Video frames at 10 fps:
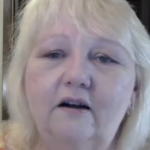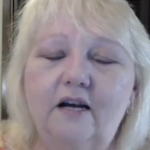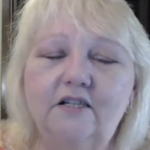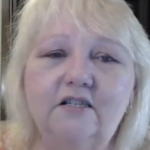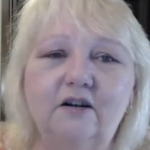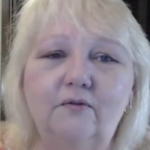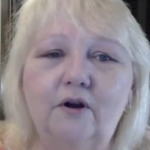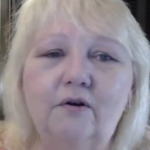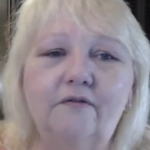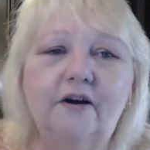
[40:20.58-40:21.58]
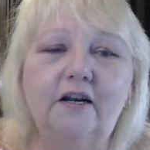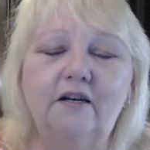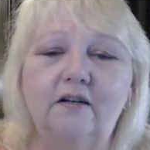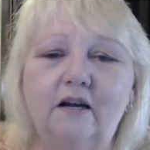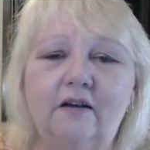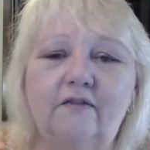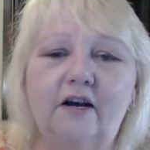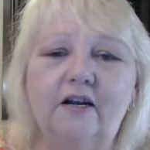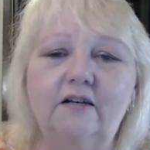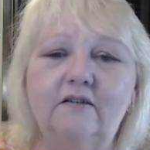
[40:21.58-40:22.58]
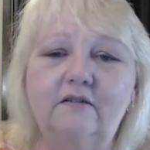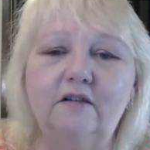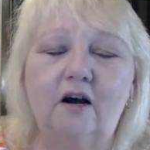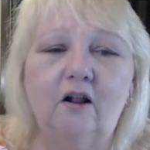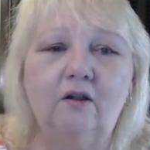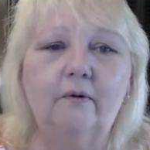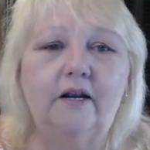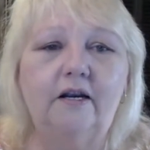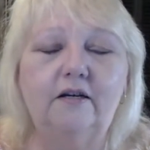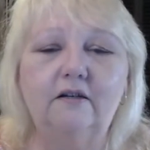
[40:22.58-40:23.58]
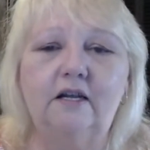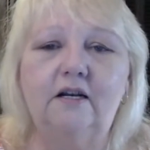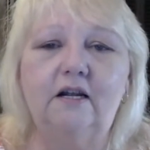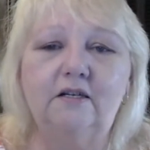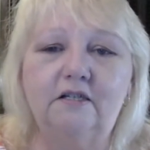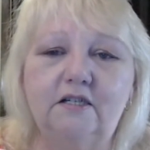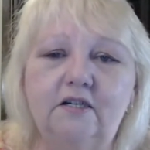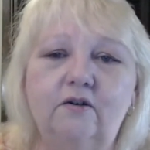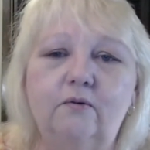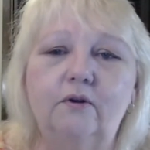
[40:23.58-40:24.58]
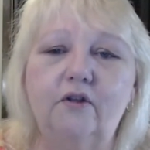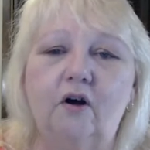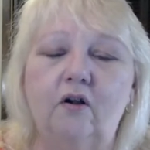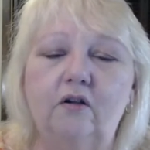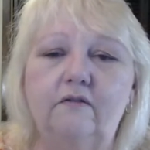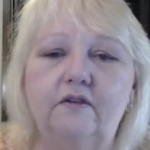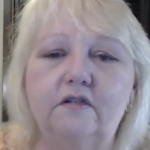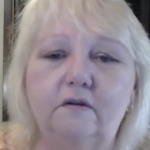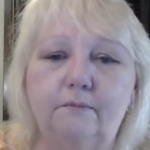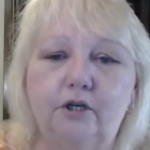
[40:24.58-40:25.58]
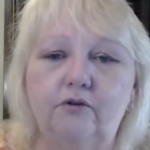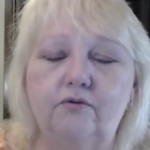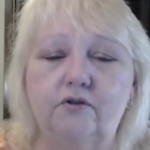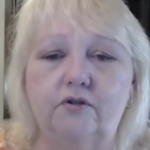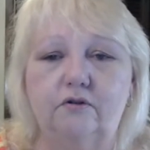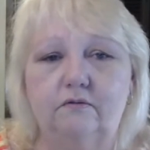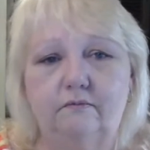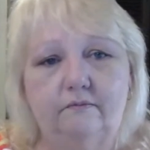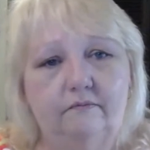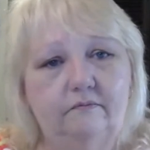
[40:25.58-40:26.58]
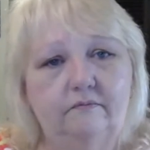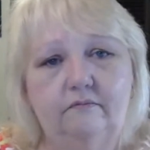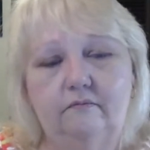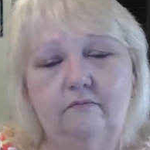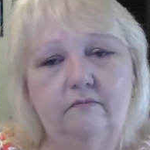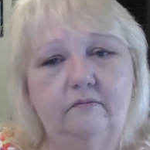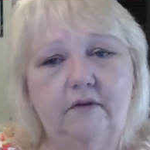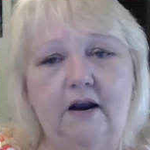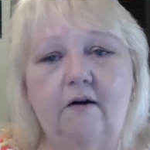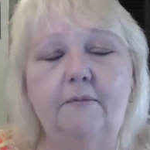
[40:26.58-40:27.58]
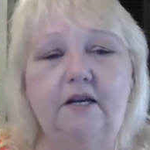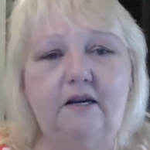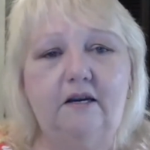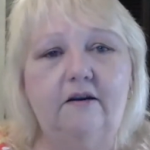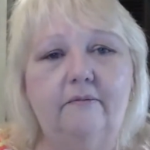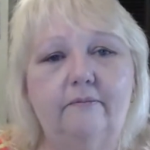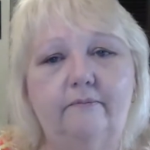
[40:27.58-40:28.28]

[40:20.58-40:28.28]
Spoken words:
I just don't know if I can tolerate and deal with all of this abuse. Now I'm a geek.